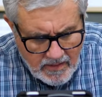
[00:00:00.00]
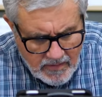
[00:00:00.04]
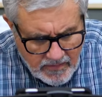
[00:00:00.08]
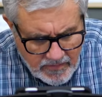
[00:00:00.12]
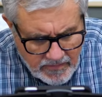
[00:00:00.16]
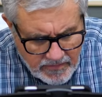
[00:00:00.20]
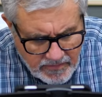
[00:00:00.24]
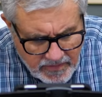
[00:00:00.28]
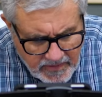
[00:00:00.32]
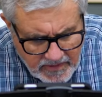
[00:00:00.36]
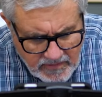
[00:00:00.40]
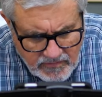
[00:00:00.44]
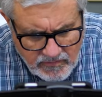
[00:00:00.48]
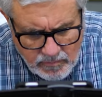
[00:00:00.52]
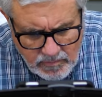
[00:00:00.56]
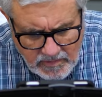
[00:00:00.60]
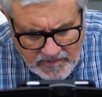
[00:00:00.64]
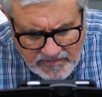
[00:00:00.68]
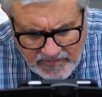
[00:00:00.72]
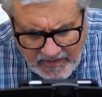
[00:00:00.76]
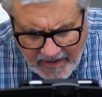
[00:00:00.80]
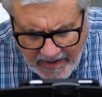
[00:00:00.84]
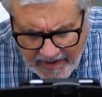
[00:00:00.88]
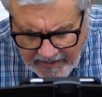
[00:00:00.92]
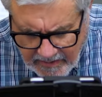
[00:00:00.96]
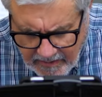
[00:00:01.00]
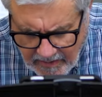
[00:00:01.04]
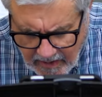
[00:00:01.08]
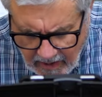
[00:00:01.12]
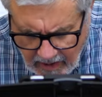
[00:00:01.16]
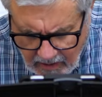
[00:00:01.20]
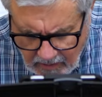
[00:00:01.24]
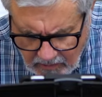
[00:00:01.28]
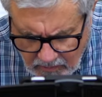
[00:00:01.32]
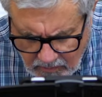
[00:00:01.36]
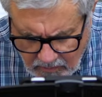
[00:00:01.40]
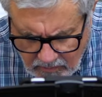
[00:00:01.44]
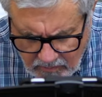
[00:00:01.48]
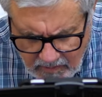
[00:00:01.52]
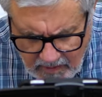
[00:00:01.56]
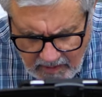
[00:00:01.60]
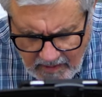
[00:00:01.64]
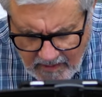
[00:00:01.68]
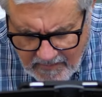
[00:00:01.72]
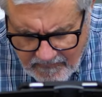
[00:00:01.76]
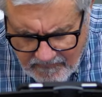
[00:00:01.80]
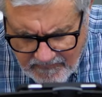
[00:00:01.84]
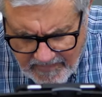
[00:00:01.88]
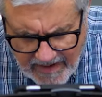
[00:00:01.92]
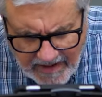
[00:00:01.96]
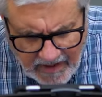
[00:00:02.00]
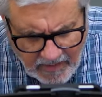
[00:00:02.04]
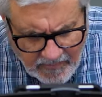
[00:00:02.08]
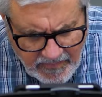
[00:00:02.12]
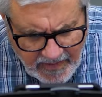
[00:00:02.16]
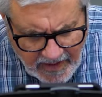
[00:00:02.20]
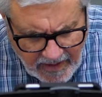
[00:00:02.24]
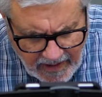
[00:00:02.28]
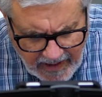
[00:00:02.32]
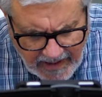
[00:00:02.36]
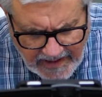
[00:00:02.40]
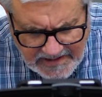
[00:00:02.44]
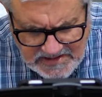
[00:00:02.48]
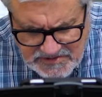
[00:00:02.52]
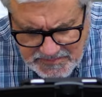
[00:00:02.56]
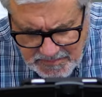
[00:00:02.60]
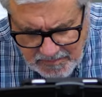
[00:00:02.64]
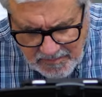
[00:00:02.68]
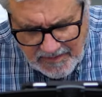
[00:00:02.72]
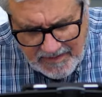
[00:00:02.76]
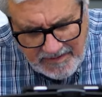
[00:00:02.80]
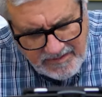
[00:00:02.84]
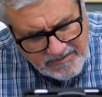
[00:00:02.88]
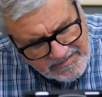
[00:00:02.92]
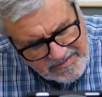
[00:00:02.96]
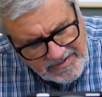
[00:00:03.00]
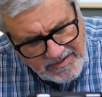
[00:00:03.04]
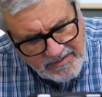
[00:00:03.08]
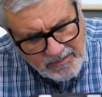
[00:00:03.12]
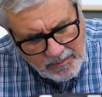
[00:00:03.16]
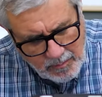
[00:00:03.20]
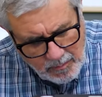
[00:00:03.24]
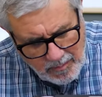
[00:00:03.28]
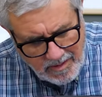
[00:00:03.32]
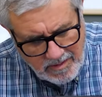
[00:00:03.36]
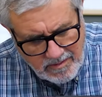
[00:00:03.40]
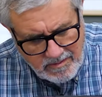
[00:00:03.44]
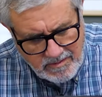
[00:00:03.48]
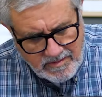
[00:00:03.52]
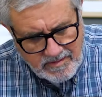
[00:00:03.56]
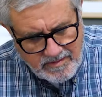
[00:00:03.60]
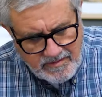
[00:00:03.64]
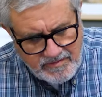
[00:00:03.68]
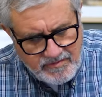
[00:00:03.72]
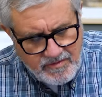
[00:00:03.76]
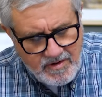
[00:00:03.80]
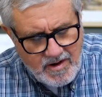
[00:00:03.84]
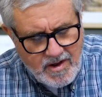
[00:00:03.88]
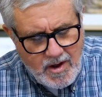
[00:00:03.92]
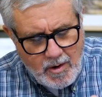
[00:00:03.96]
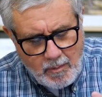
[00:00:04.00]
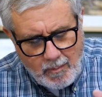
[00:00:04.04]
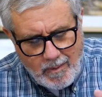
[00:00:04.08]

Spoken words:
This was the Anah who found the hot springs in the wilderness